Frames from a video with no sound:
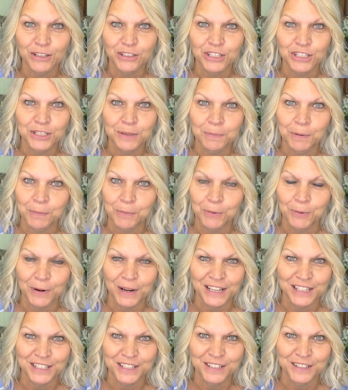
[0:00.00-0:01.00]
them right to
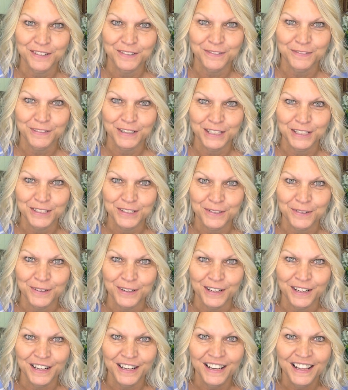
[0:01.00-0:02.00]
your front door.
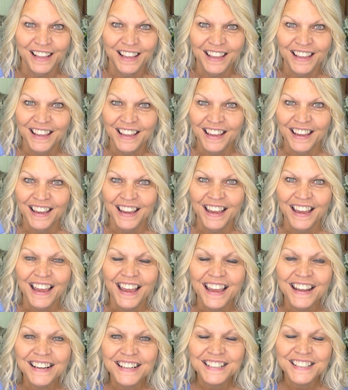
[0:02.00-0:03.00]
And
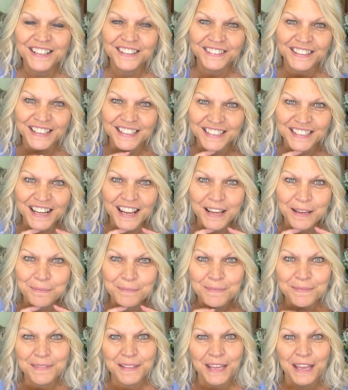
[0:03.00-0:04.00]
until next time,
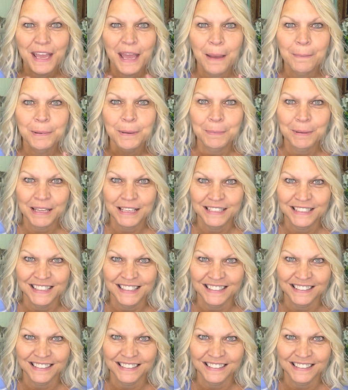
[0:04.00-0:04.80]
happy painting.